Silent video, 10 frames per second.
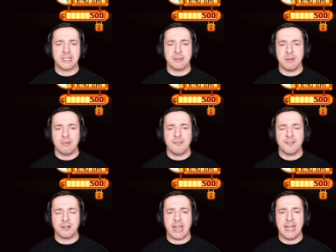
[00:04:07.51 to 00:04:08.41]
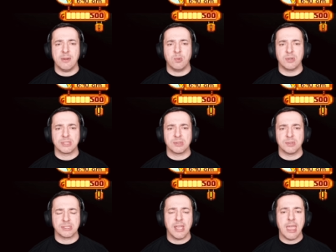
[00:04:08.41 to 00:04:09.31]
it can be refilled at any water
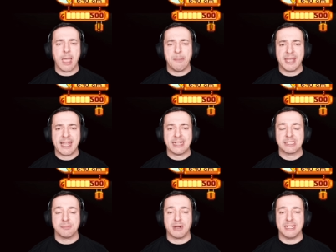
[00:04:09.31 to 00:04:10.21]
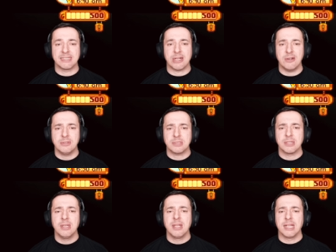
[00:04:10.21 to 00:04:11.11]
source, a pickaxe to break stones,